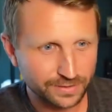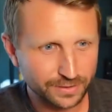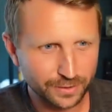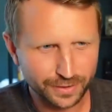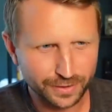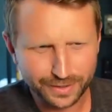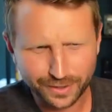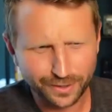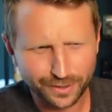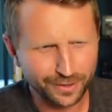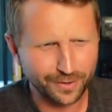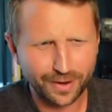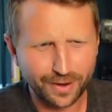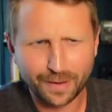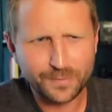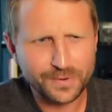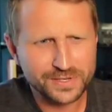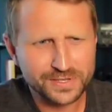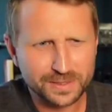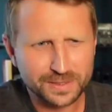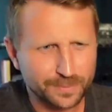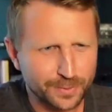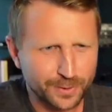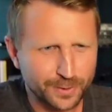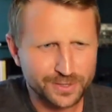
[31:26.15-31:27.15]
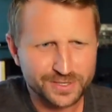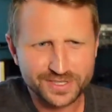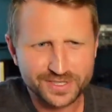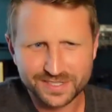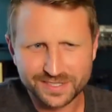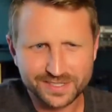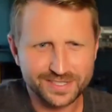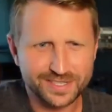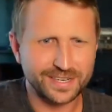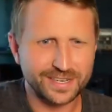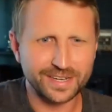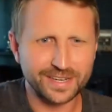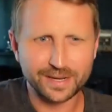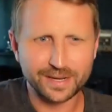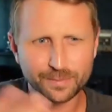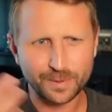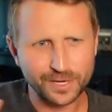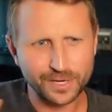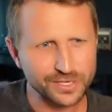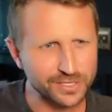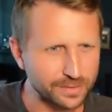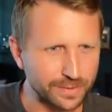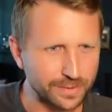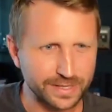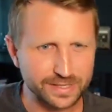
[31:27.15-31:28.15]
They're like, no, I'm just a person sending a
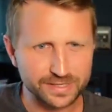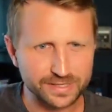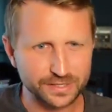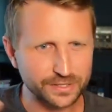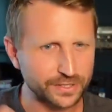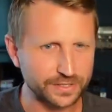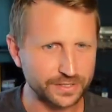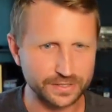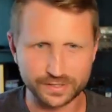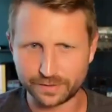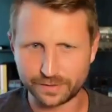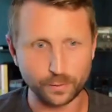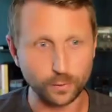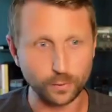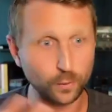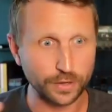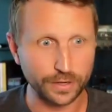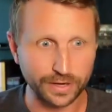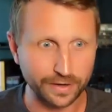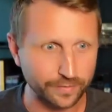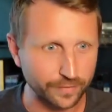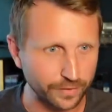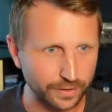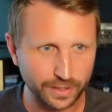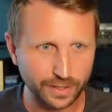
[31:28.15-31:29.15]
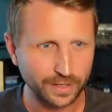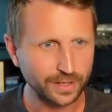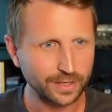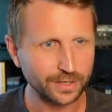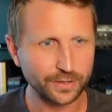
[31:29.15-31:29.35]
bunch of messages or whatever.